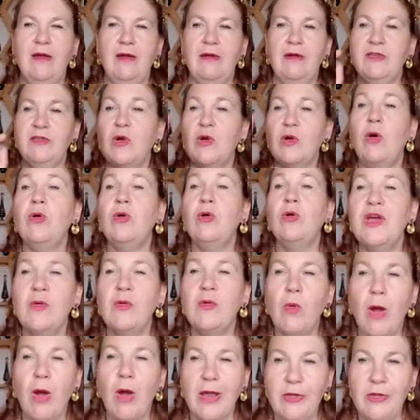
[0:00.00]
it's
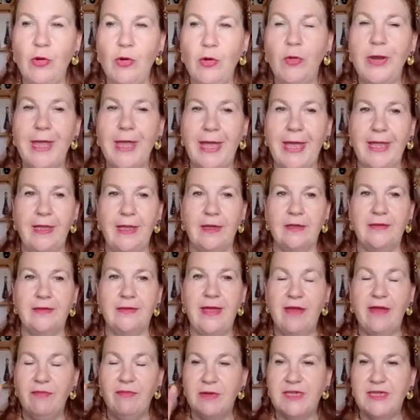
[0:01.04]
also quite annoying
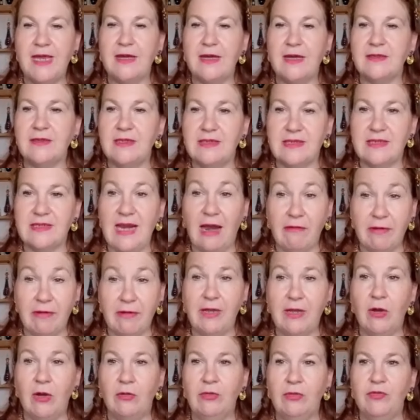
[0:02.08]
that everybody else is
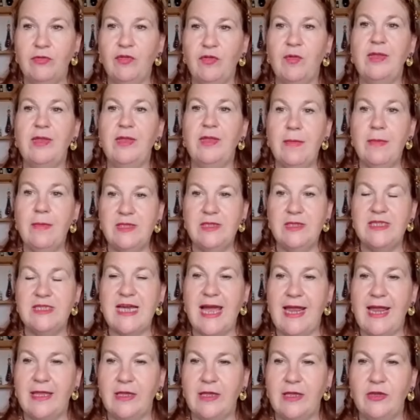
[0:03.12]
carrying on doing the
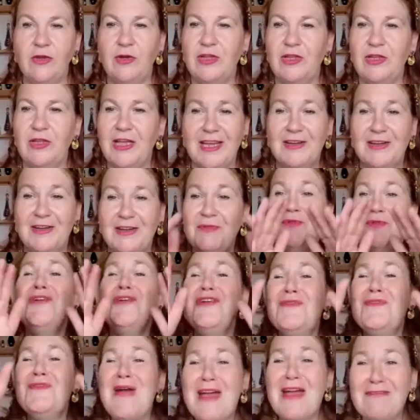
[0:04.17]
mundane and you're like,
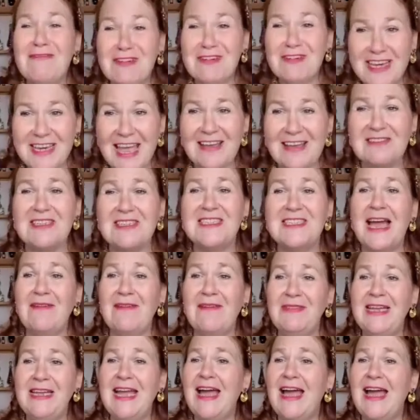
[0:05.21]
whoa, everything else is
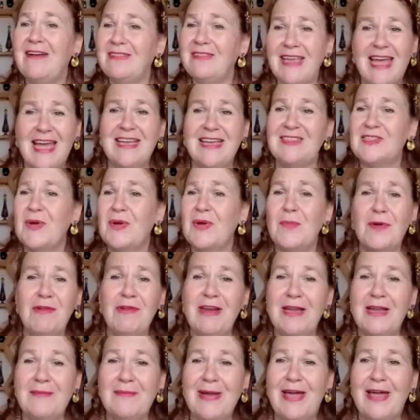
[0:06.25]
happening out there. Stop
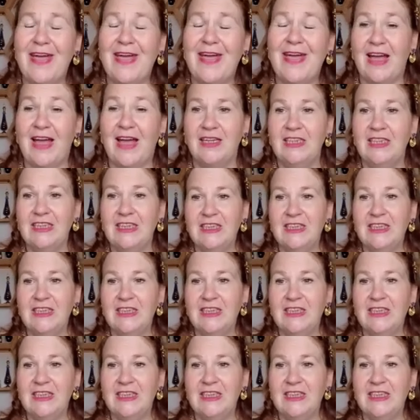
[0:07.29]
worrying about that.